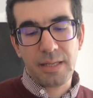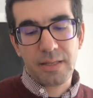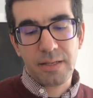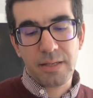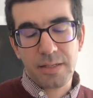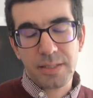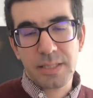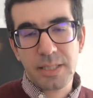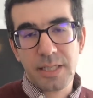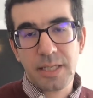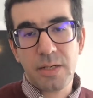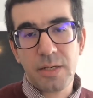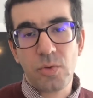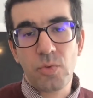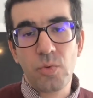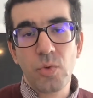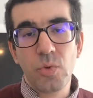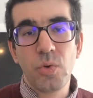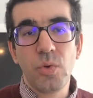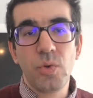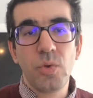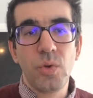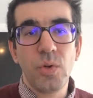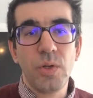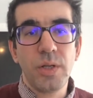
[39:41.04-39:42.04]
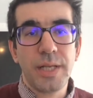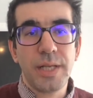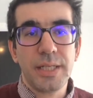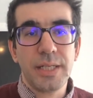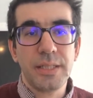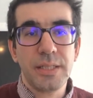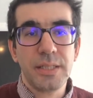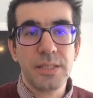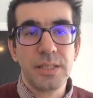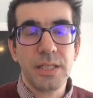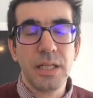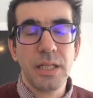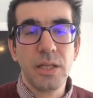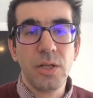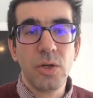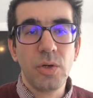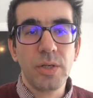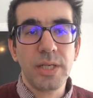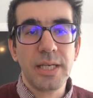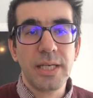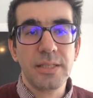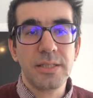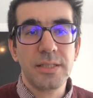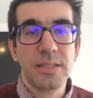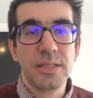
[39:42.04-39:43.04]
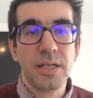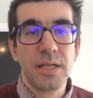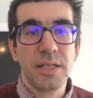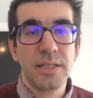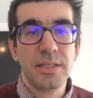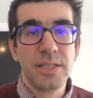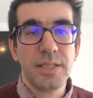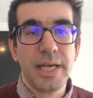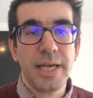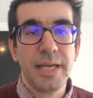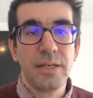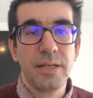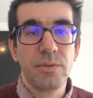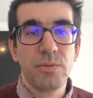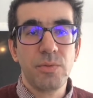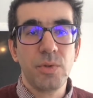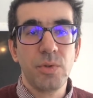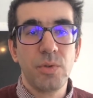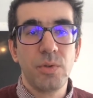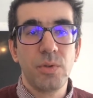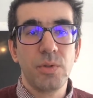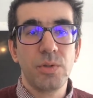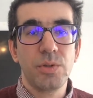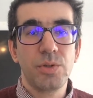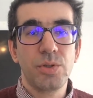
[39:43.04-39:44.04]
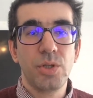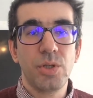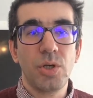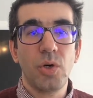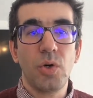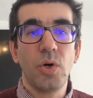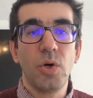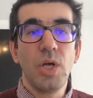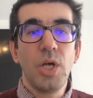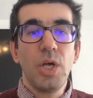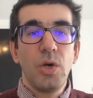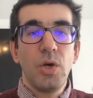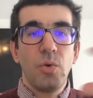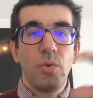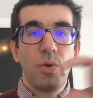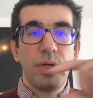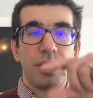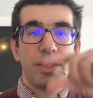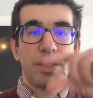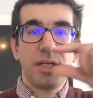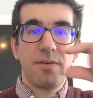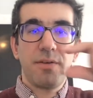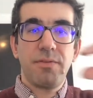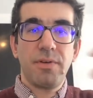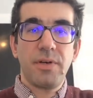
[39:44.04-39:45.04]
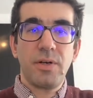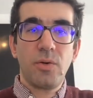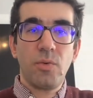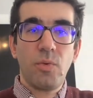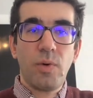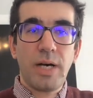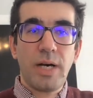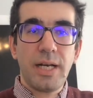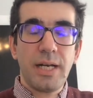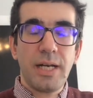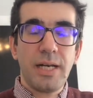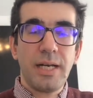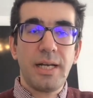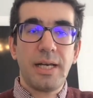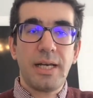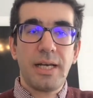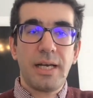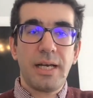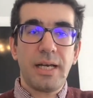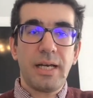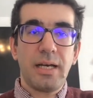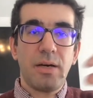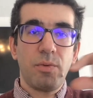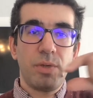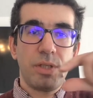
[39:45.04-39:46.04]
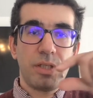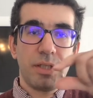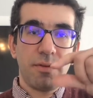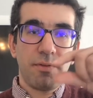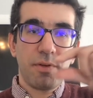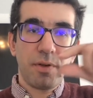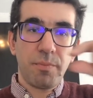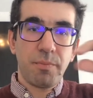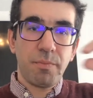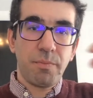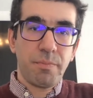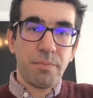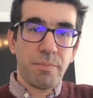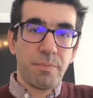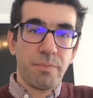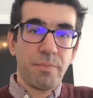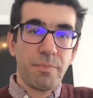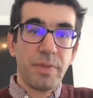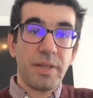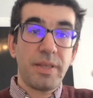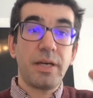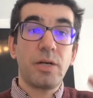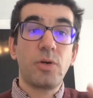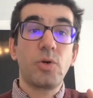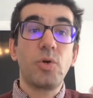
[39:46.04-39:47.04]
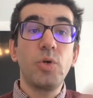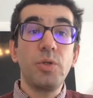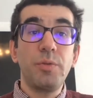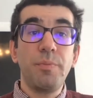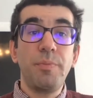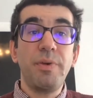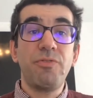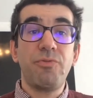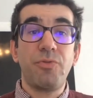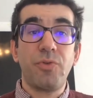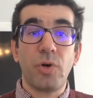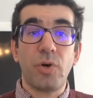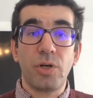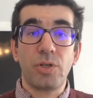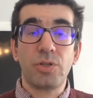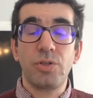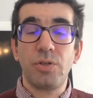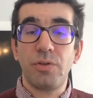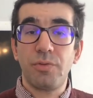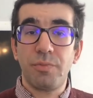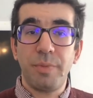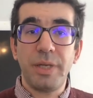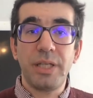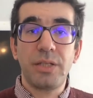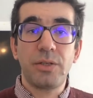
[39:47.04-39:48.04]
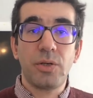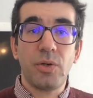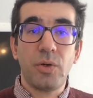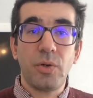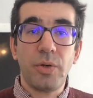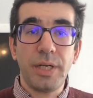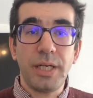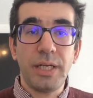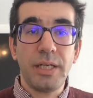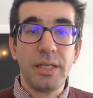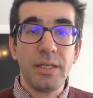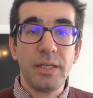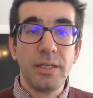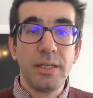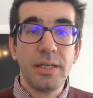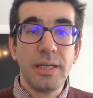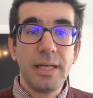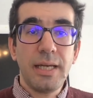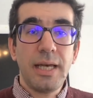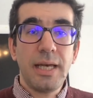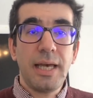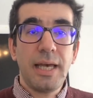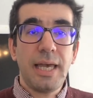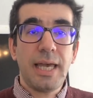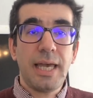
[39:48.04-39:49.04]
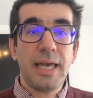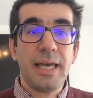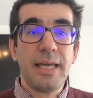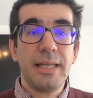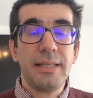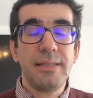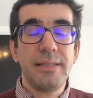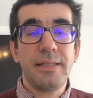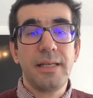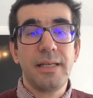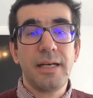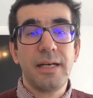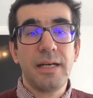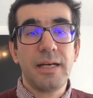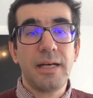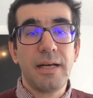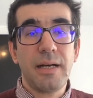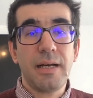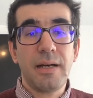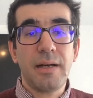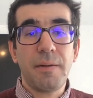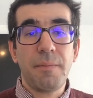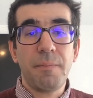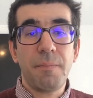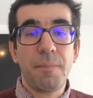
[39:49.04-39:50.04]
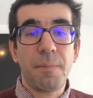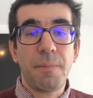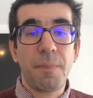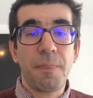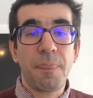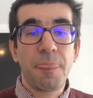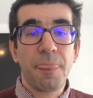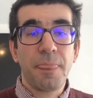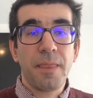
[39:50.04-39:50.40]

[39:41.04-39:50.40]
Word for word: there's a rule that is the longest uh, chain rule. So whichever one, uh, whichever there could be forks of Bitcoin, and um,